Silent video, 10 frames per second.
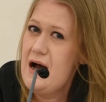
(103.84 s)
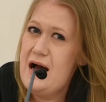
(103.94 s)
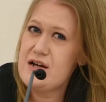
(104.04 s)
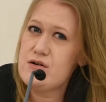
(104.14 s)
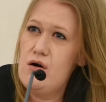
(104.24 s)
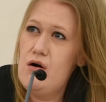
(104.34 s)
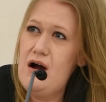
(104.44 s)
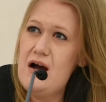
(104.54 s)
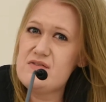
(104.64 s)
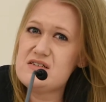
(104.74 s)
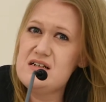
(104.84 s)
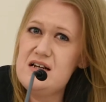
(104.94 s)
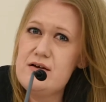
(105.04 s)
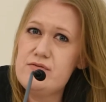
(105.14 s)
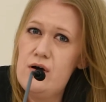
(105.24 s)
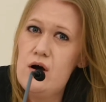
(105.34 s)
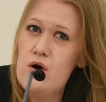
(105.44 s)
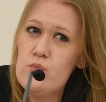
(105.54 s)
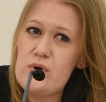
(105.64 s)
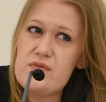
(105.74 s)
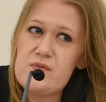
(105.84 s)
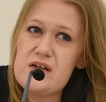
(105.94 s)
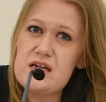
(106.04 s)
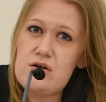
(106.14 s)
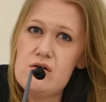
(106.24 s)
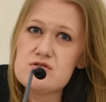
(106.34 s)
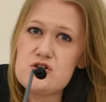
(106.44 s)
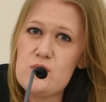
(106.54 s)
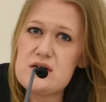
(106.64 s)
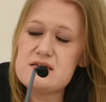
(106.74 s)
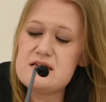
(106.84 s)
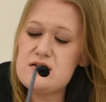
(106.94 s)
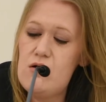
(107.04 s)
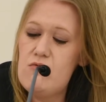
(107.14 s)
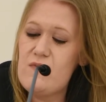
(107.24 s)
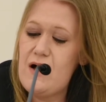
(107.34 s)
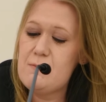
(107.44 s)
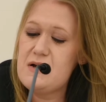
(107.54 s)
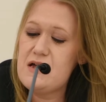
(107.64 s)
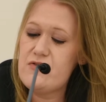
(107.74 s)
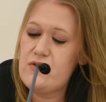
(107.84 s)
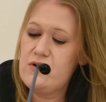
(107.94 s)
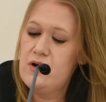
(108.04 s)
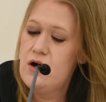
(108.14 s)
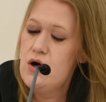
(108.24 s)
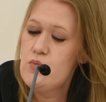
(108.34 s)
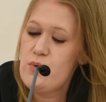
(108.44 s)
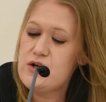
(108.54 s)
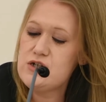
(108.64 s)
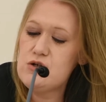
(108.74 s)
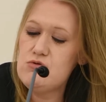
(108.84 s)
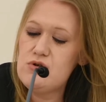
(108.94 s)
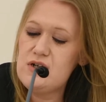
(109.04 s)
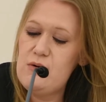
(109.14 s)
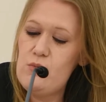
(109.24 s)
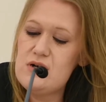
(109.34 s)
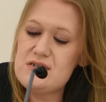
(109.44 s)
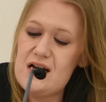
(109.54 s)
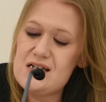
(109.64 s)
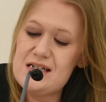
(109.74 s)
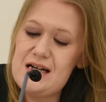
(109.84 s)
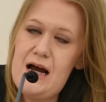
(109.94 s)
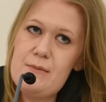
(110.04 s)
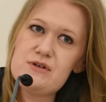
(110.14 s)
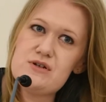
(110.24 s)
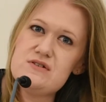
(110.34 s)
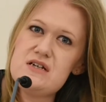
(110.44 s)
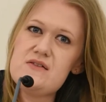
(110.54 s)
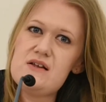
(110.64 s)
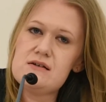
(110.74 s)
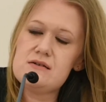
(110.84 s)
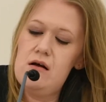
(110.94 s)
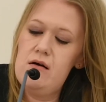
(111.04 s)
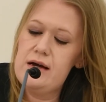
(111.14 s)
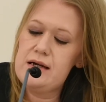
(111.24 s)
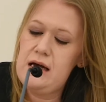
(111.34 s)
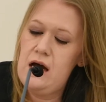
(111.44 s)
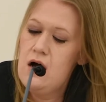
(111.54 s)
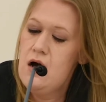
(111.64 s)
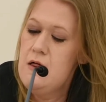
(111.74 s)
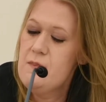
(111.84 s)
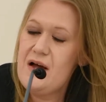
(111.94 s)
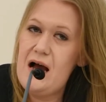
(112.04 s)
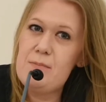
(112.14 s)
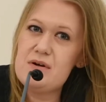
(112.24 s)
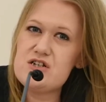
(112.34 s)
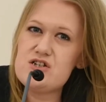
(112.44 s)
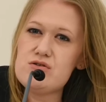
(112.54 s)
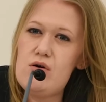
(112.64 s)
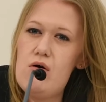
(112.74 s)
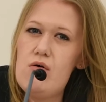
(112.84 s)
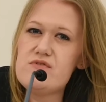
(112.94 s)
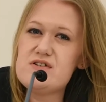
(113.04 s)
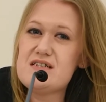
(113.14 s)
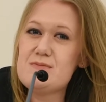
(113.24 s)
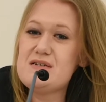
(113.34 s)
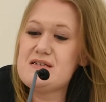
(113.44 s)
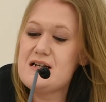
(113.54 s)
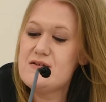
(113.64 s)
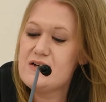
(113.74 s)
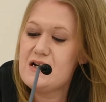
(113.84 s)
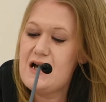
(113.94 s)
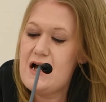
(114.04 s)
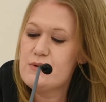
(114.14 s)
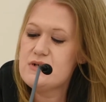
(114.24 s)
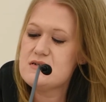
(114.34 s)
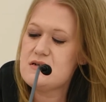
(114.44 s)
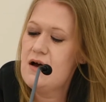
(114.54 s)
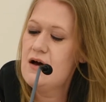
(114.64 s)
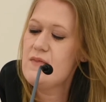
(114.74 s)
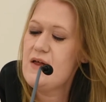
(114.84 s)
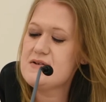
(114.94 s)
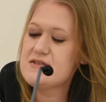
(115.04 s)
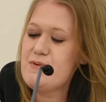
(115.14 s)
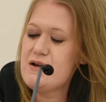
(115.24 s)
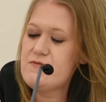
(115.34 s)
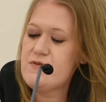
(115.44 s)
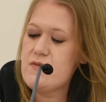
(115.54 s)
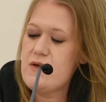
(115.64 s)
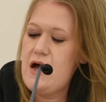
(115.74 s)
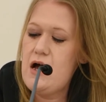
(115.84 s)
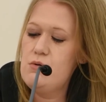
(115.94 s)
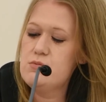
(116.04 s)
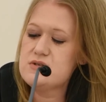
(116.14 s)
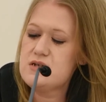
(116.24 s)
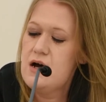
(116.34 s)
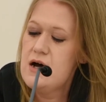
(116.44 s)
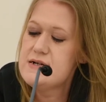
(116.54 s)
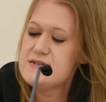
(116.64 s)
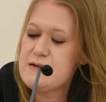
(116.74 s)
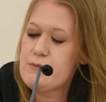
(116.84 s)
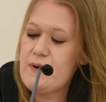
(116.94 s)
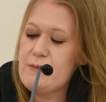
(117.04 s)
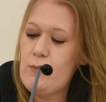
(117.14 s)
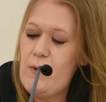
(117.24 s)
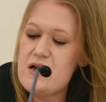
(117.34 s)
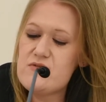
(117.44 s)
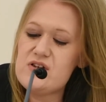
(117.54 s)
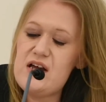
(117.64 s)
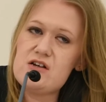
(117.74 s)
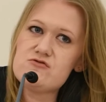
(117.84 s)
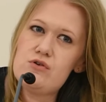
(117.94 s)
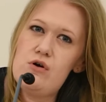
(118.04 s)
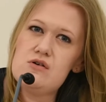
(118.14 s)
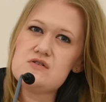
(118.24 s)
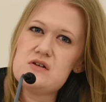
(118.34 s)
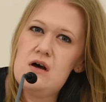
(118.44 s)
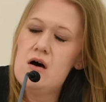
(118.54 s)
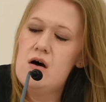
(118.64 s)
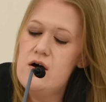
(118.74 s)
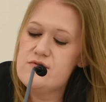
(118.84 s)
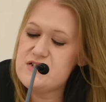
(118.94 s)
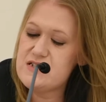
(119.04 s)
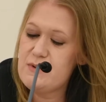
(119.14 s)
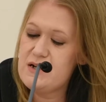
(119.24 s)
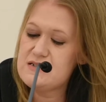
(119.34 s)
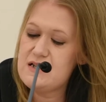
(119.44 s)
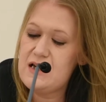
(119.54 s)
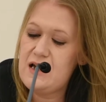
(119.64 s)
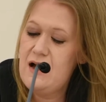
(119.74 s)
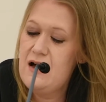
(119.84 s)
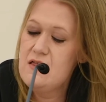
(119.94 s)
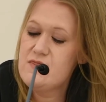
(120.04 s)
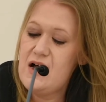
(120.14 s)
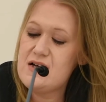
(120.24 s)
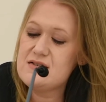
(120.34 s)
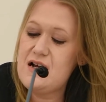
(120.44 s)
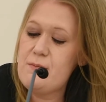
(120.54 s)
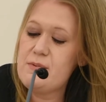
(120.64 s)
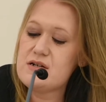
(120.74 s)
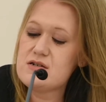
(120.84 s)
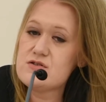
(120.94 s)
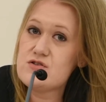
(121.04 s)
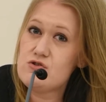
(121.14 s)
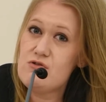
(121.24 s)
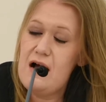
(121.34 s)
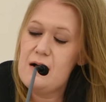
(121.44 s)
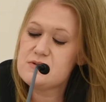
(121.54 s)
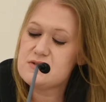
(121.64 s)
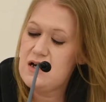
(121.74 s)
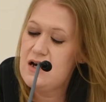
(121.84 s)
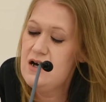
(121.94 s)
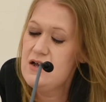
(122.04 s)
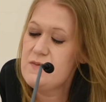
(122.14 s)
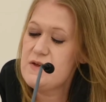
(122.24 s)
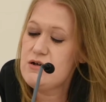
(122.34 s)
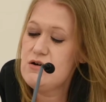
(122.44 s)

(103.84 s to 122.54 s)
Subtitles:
and are having to live with the consequences of that myth. When you look at what is actually happening, you see things like the abolition of disability living allowance. That's the benefit that helps disabled people pay for the extra costs of disability. That's now been scrapped. The